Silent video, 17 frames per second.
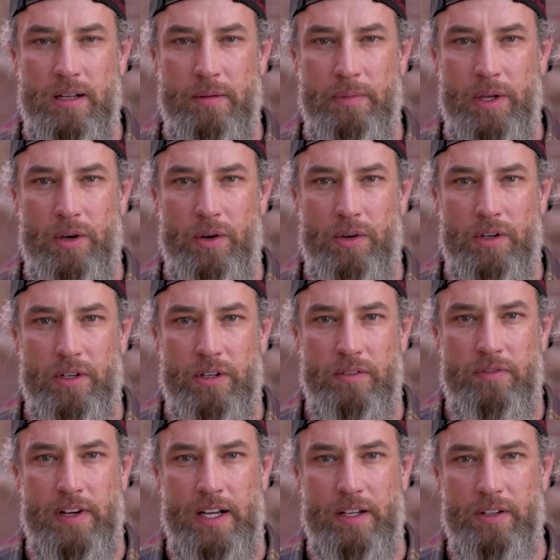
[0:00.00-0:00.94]
I'm the owner
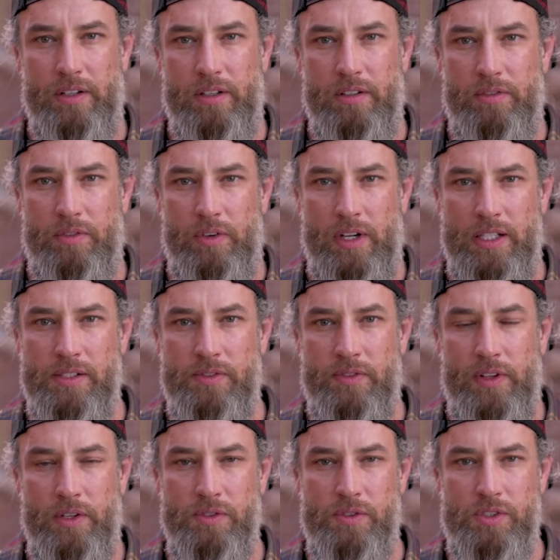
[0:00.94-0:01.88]
and founder of Rest
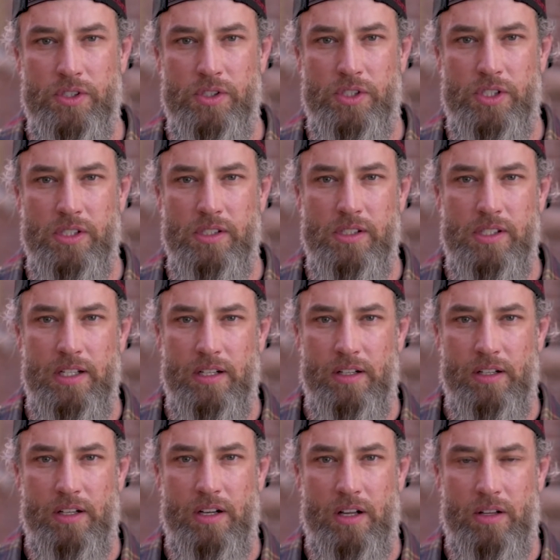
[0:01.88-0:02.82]
Float Solutions here
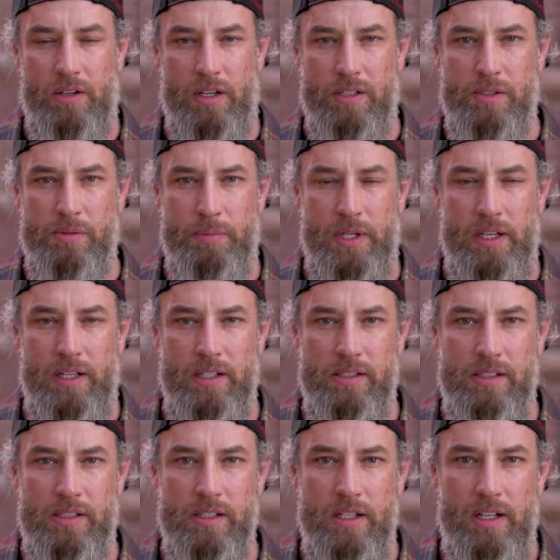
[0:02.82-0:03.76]
in Colorado
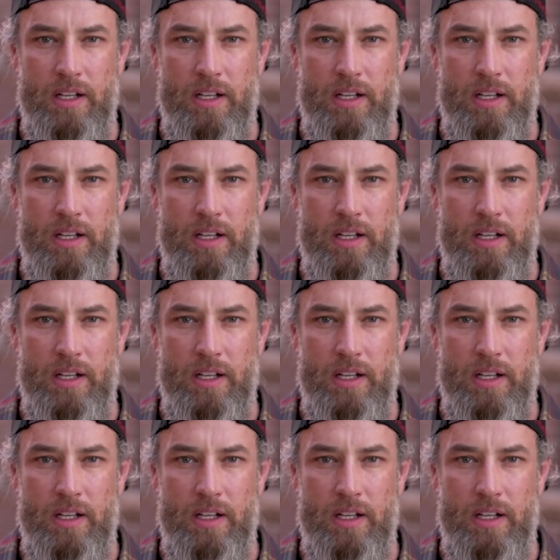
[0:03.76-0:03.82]
Springs.